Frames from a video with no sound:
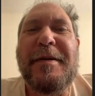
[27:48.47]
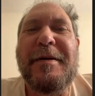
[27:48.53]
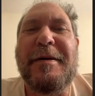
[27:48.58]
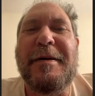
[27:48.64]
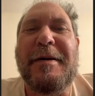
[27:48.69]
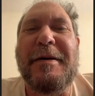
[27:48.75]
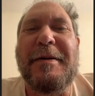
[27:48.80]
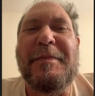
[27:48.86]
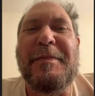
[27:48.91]

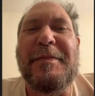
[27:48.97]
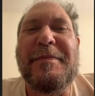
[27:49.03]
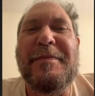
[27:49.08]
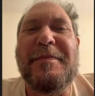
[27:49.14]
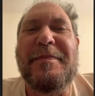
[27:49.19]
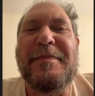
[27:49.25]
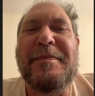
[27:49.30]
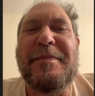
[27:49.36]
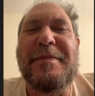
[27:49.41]
are um, you
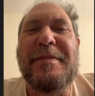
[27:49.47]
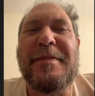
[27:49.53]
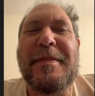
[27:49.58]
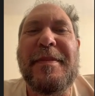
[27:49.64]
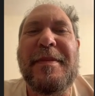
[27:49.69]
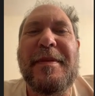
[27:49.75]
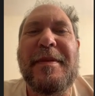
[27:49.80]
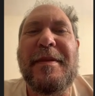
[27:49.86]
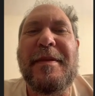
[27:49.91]
calling me a
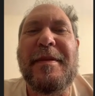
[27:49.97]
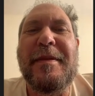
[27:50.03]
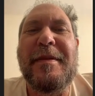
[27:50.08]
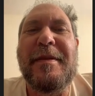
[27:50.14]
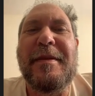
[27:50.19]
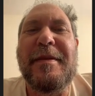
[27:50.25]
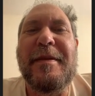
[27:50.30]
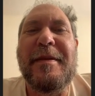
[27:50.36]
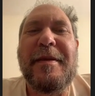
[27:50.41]

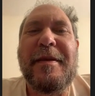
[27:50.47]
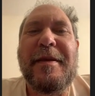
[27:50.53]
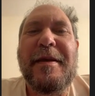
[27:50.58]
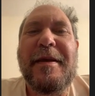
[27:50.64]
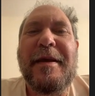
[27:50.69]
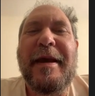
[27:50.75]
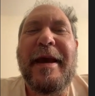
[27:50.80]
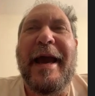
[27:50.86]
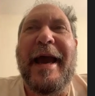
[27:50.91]
redneck geek?
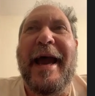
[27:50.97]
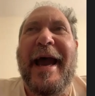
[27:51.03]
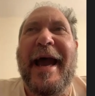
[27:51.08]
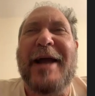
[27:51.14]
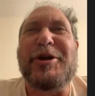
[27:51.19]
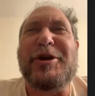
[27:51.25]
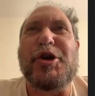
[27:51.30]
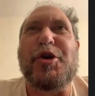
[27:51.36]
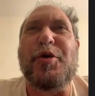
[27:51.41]

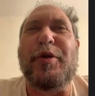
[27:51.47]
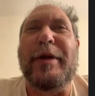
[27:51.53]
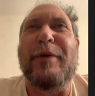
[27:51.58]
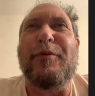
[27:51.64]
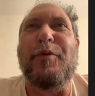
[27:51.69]
Actually,